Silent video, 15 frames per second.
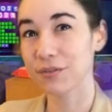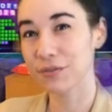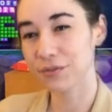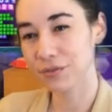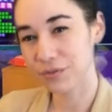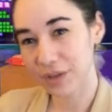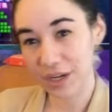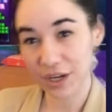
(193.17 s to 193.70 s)

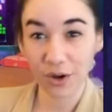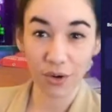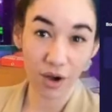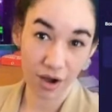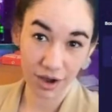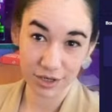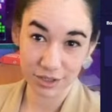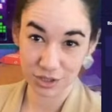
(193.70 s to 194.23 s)
video,
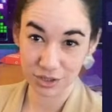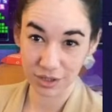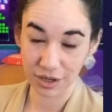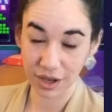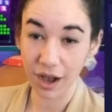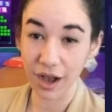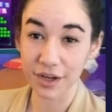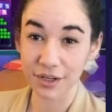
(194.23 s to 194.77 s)

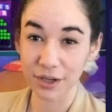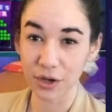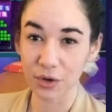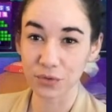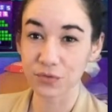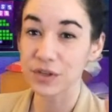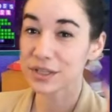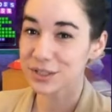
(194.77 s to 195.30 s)
audio,
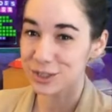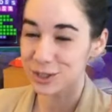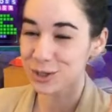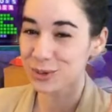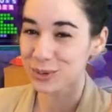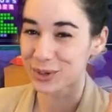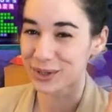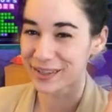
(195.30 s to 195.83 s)

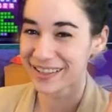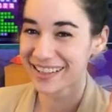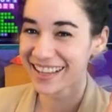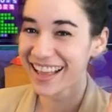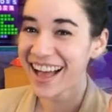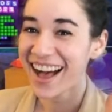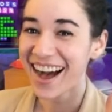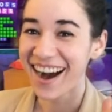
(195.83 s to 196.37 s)
visual
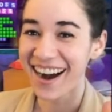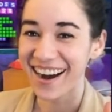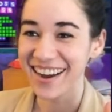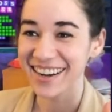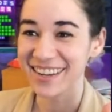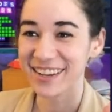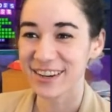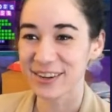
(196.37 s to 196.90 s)

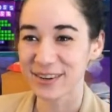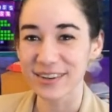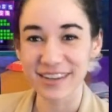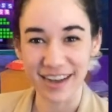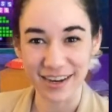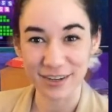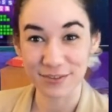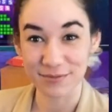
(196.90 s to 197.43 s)
audio
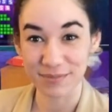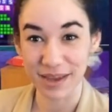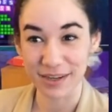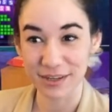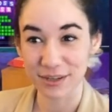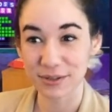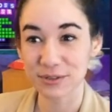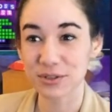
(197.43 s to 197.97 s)
kind of
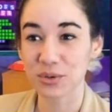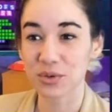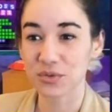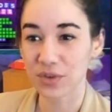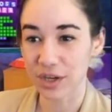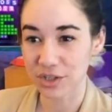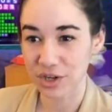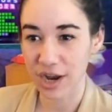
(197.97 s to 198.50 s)
menu. So you've
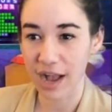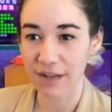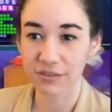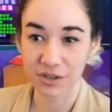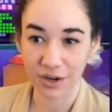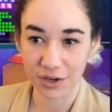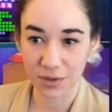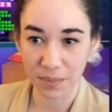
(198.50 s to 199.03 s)
got your
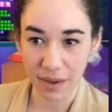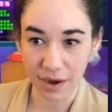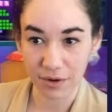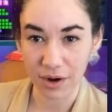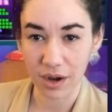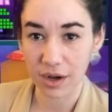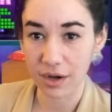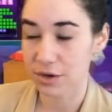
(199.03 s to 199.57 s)
avatar, your
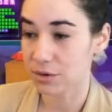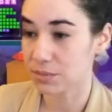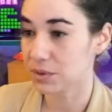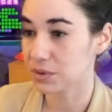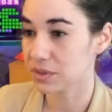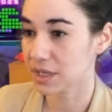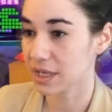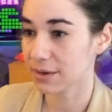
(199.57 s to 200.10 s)
background, and your
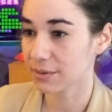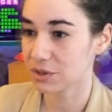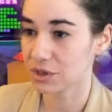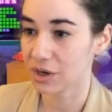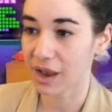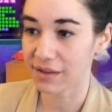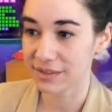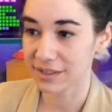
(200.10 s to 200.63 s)
music, which
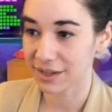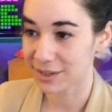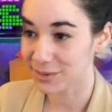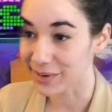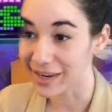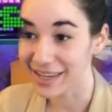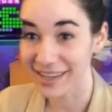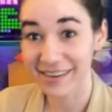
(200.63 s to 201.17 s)
your avatar is
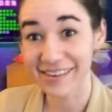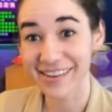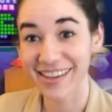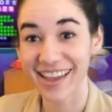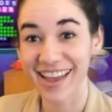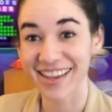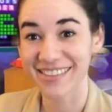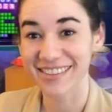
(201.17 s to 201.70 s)
right here. It
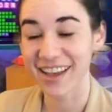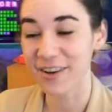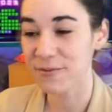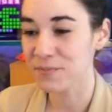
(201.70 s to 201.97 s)
hangs out.